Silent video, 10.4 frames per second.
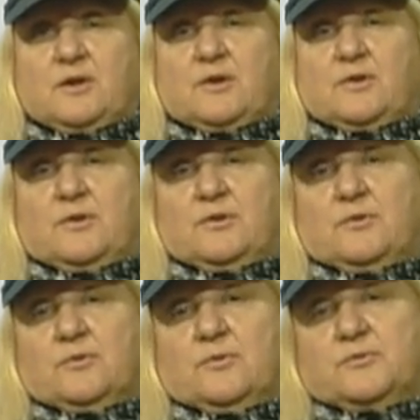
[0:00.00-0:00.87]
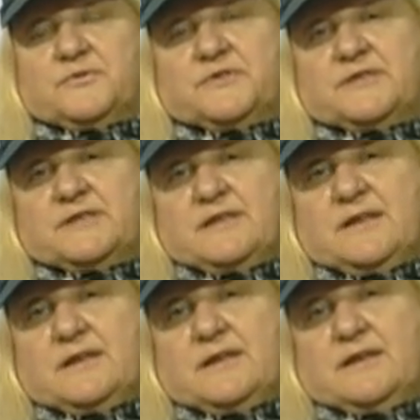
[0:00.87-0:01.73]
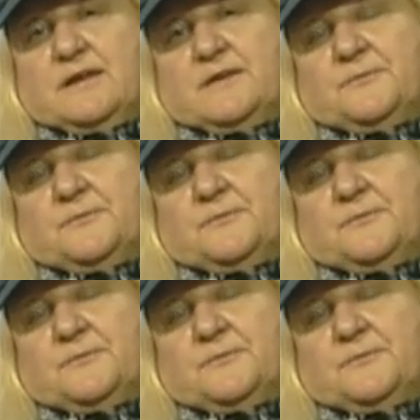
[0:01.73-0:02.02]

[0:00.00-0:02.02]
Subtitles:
you see